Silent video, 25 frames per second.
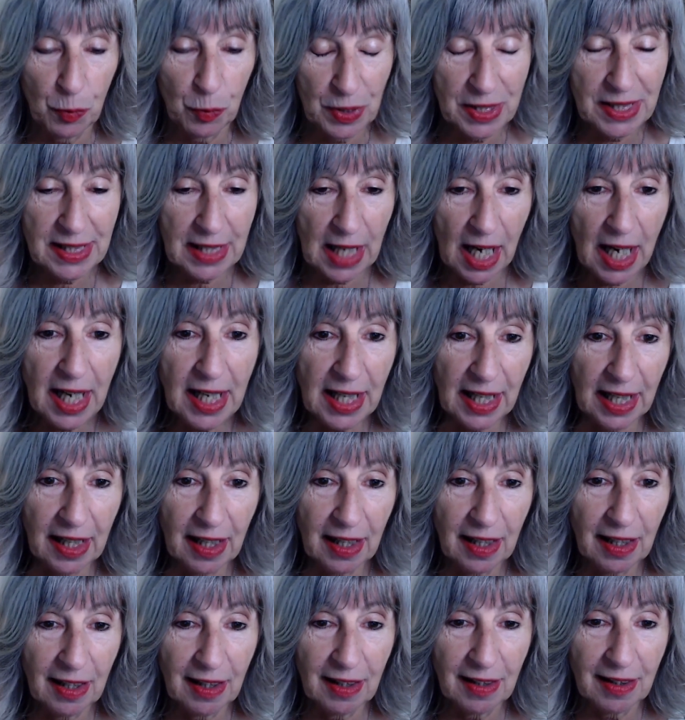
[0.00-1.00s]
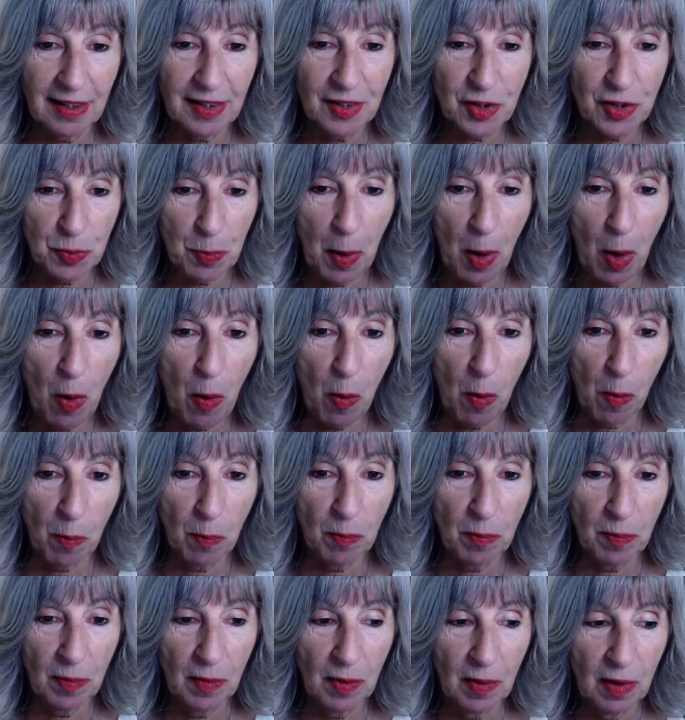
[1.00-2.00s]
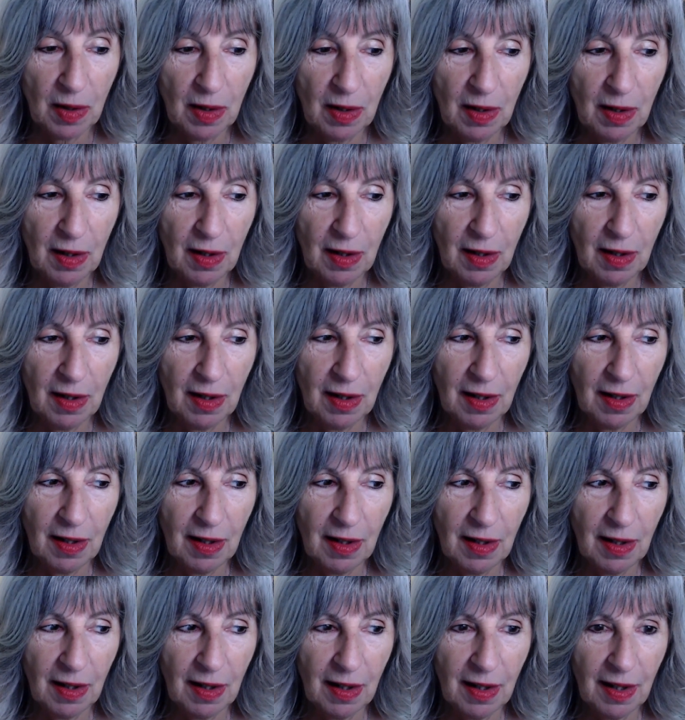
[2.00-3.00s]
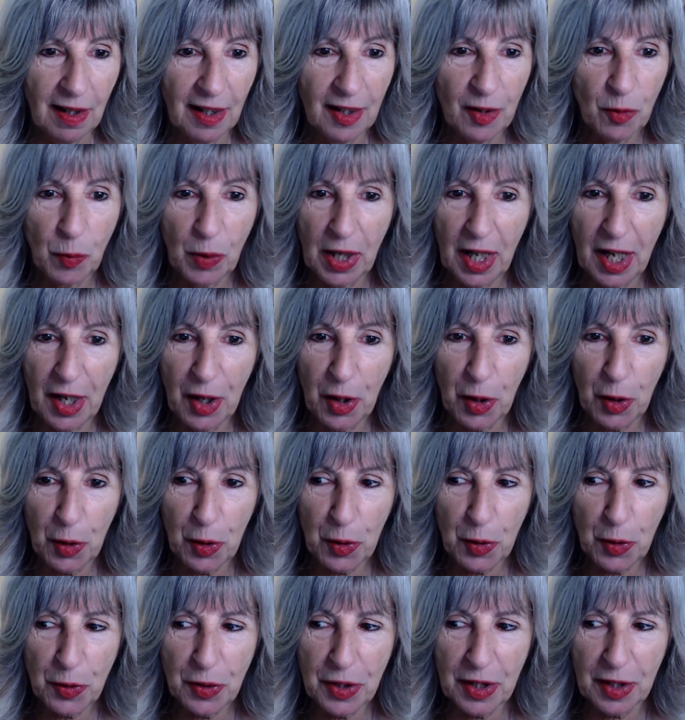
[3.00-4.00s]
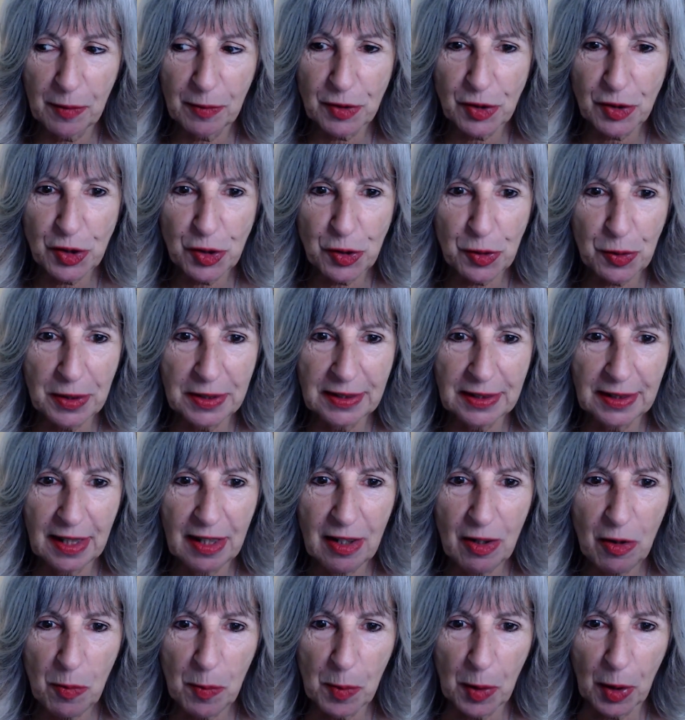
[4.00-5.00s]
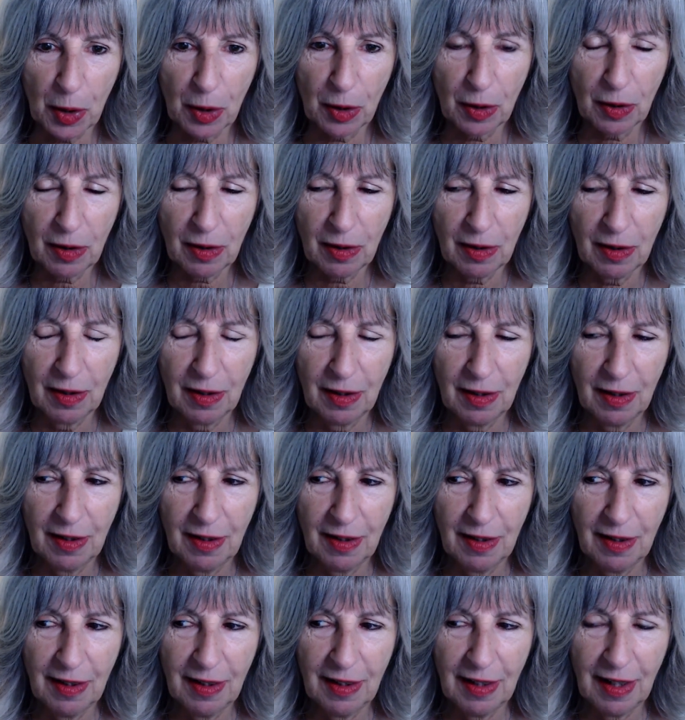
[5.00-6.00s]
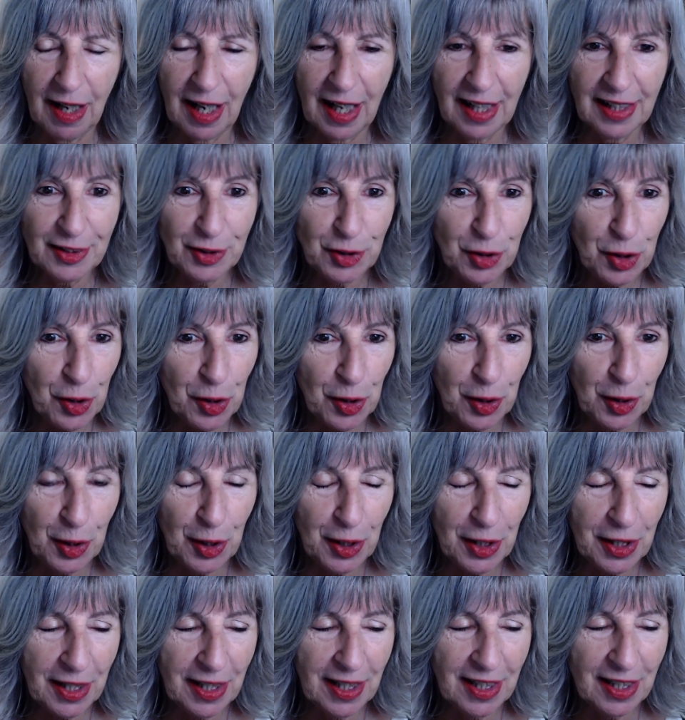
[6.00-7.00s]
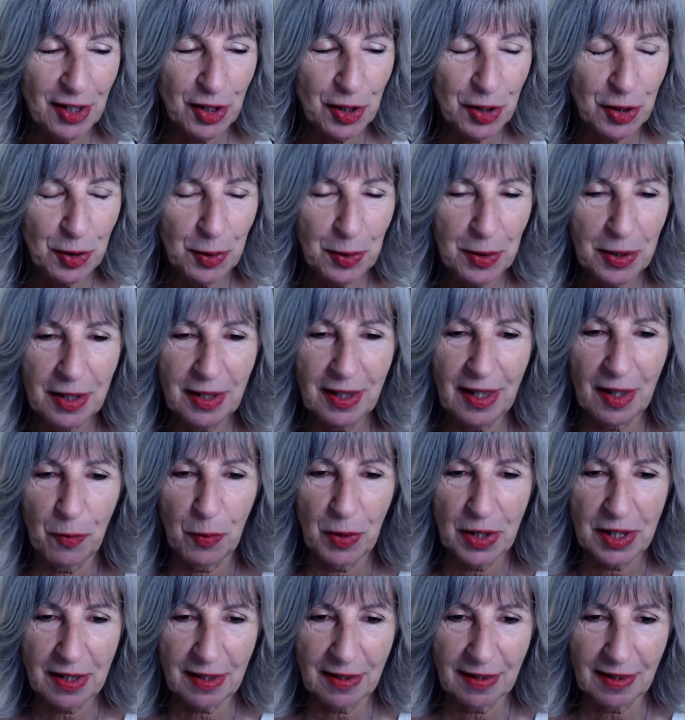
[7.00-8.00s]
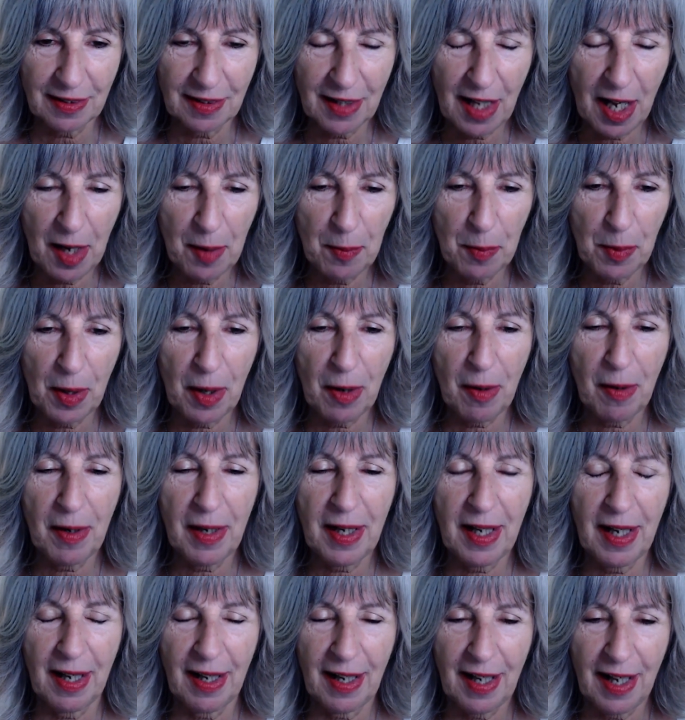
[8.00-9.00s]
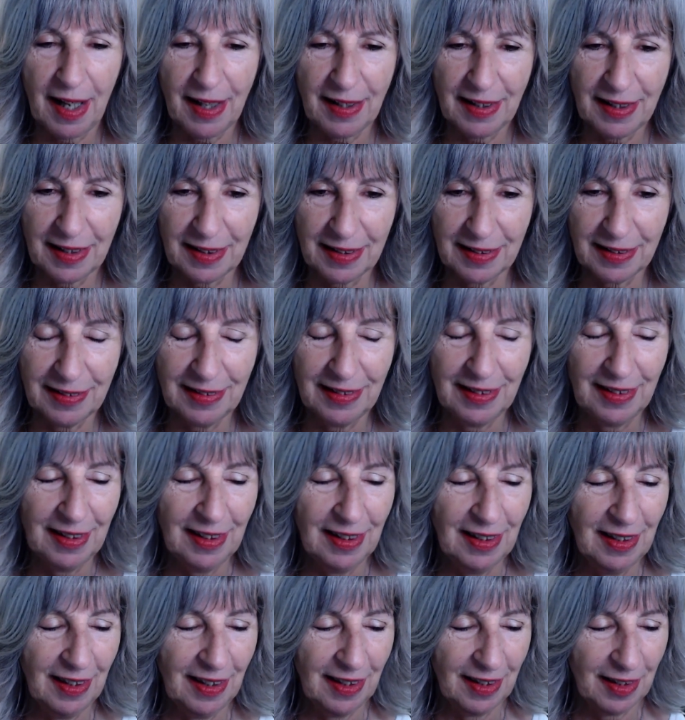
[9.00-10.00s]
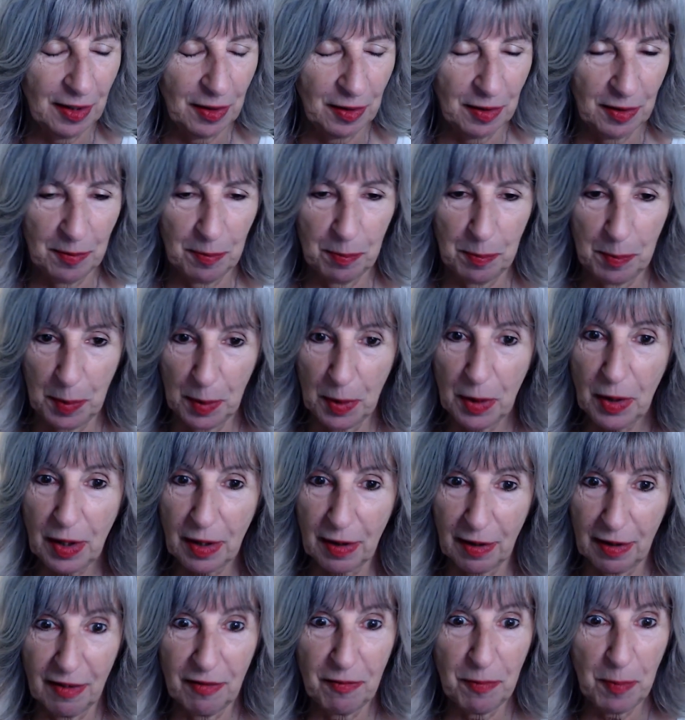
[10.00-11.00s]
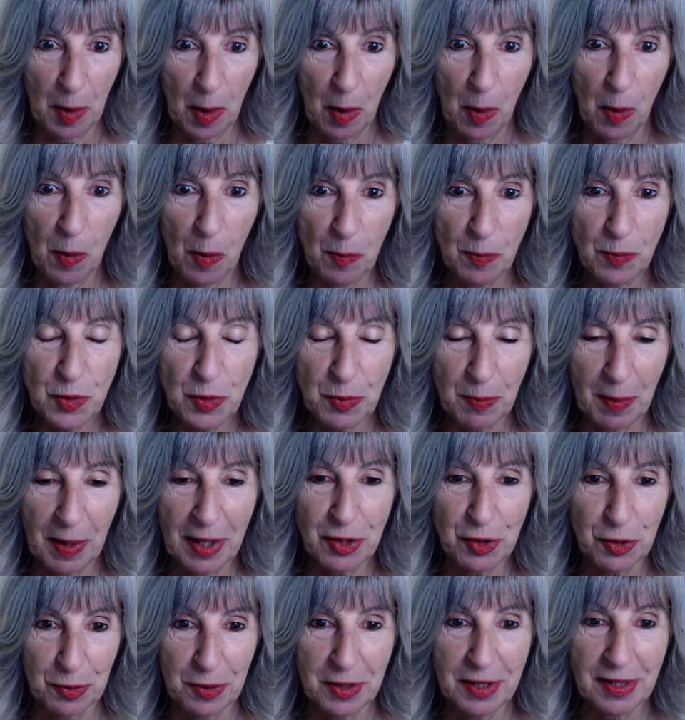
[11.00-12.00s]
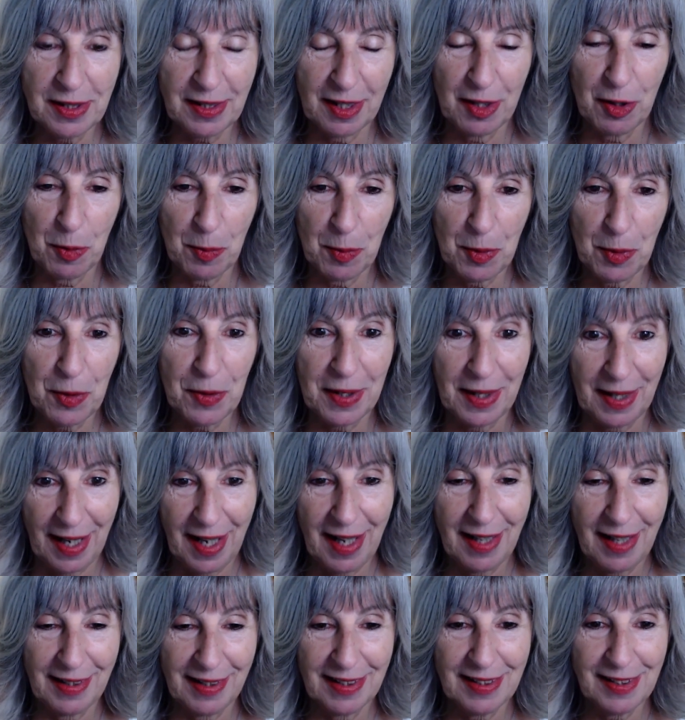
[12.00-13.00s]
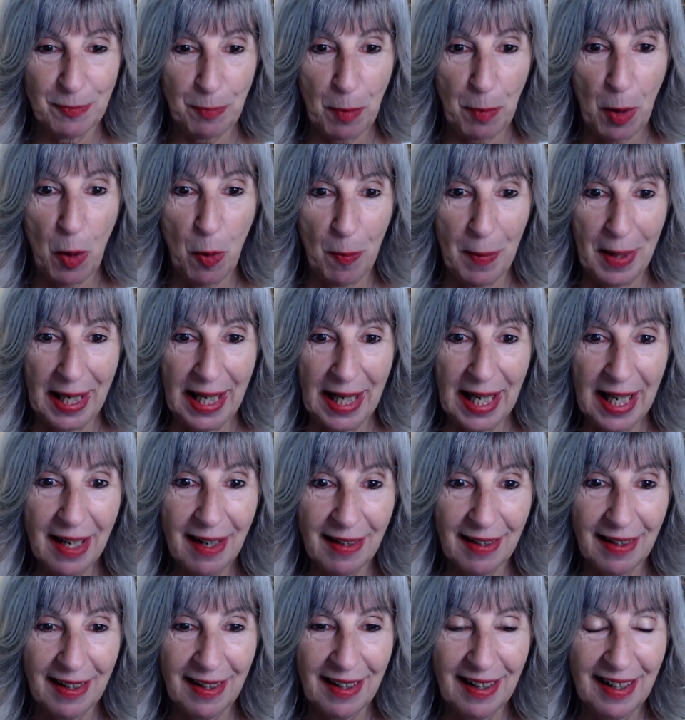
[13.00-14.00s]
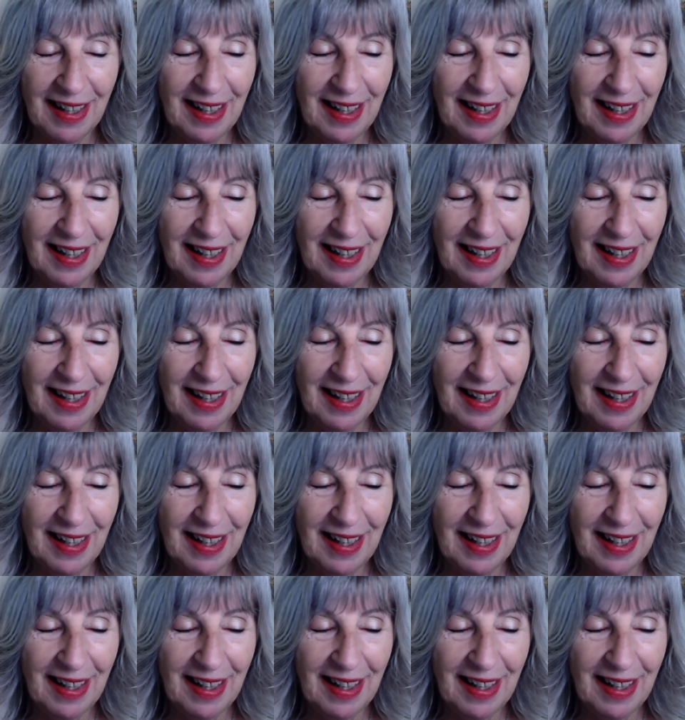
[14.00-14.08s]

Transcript: reciting this poem. And when I heard that it was Joyce Kilmer, I started looking into it. I went to the library. I got the book of poems by Joyce Kilmer that had this poem in it,